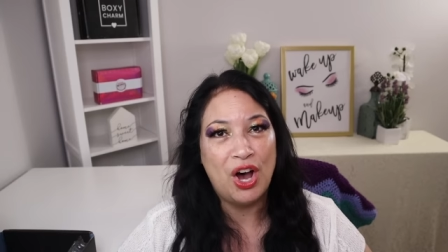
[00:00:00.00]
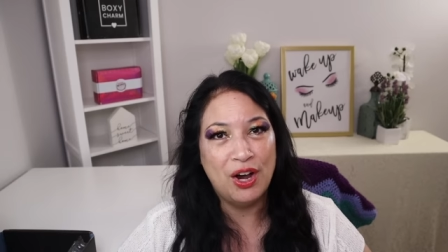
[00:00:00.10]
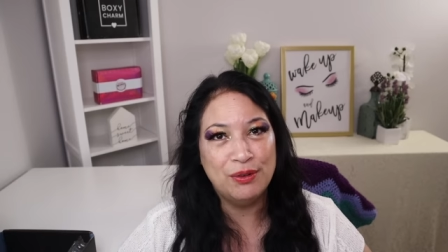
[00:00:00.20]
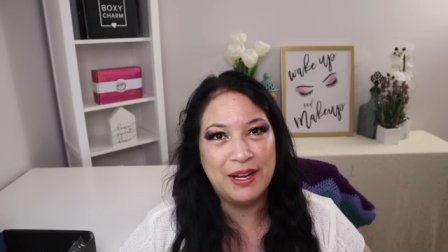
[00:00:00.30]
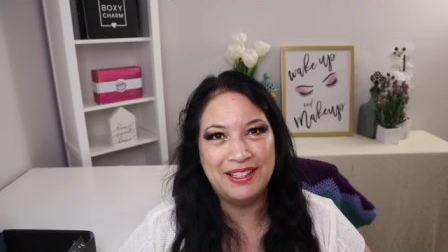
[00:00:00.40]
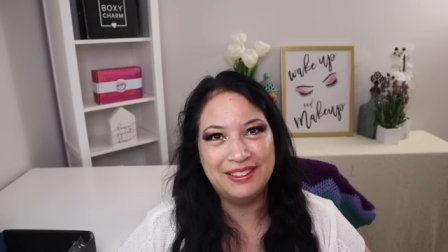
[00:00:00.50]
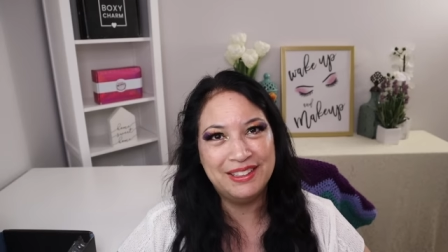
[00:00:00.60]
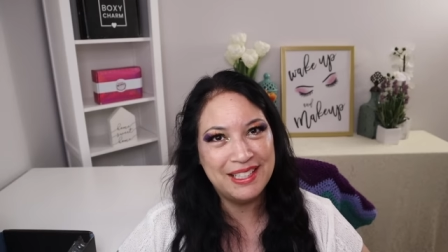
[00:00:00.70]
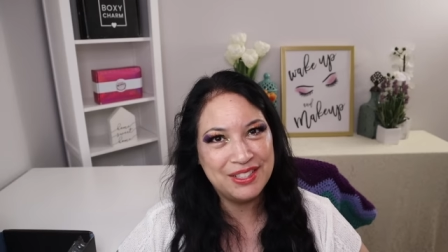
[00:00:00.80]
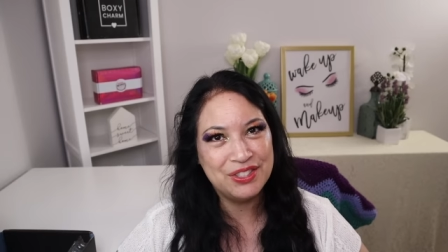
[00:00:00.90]
All right,
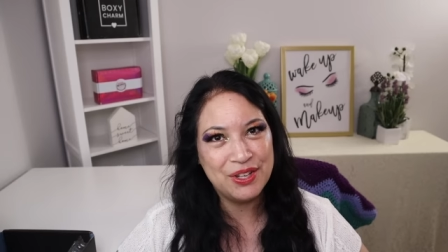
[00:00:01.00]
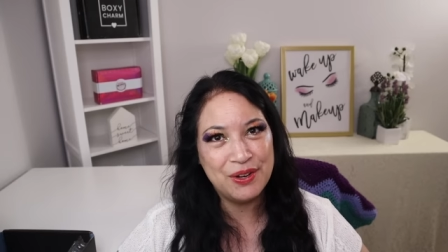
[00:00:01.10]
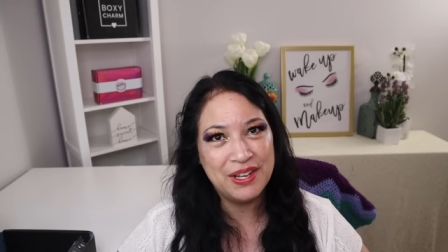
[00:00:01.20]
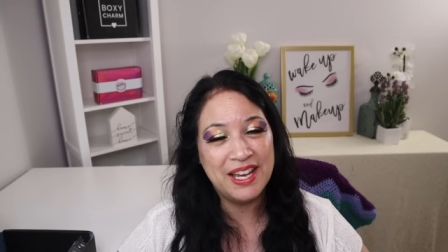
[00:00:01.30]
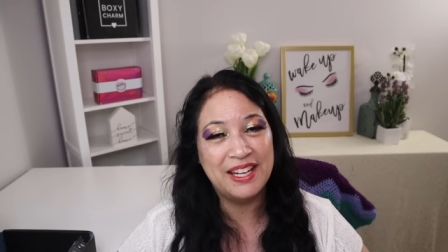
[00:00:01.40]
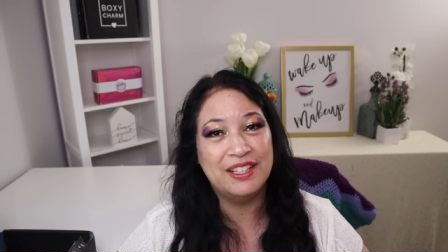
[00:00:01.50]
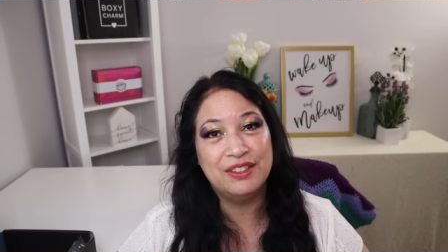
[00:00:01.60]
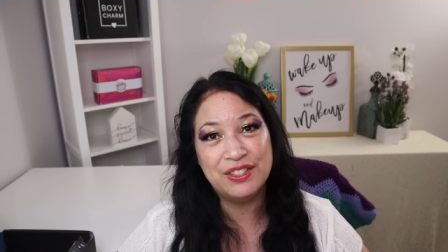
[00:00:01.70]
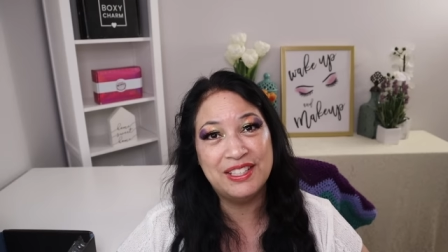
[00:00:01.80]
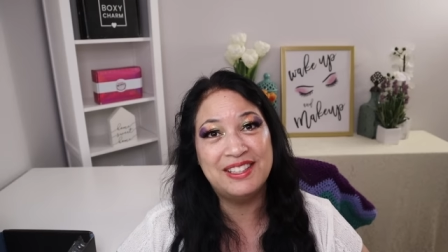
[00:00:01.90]
let's go ahead
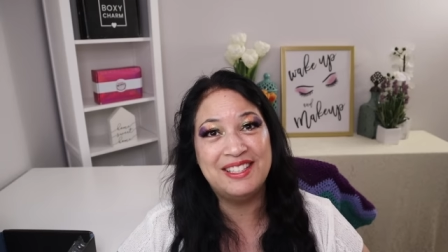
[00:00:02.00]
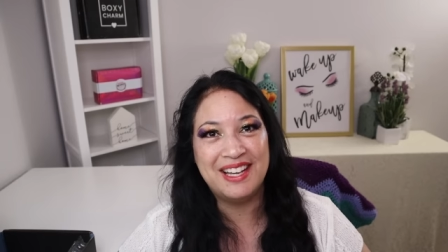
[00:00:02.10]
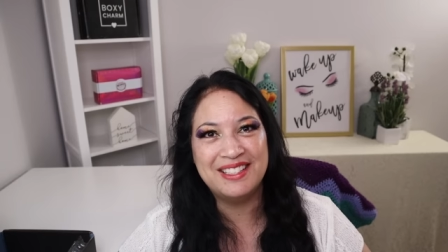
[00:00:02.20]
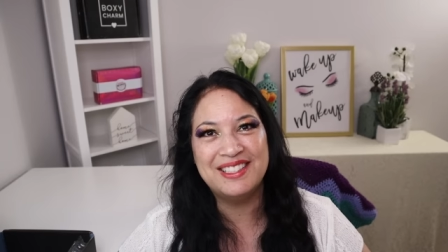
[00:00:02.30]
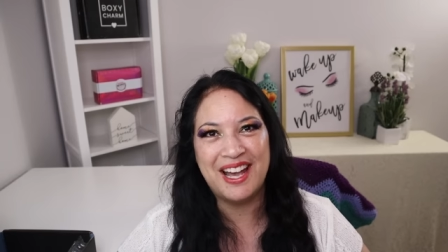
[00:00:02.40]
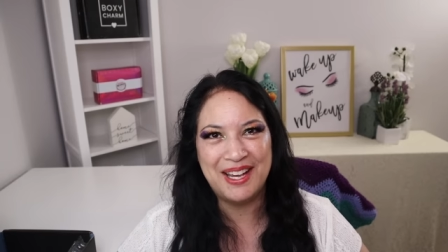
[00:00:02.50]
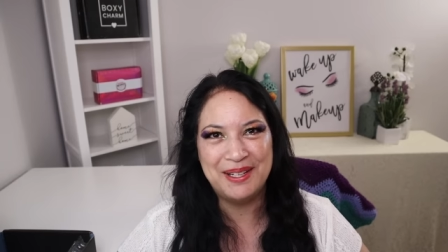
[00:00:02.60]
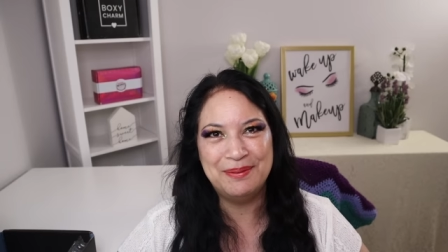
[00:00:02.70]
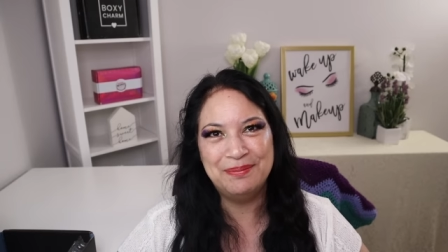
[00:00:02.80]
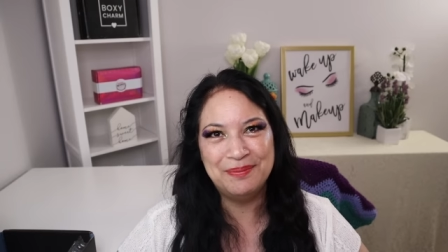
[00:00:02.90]
and look at the next
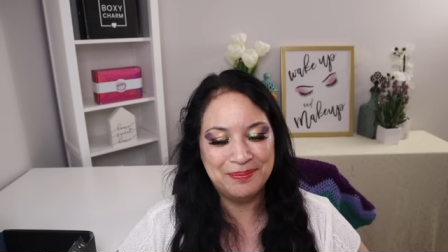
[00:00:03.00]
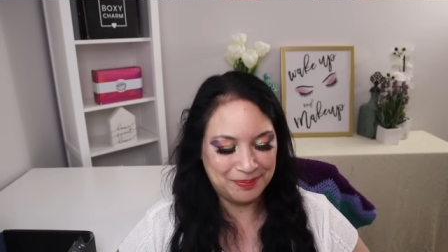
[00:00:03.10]
item.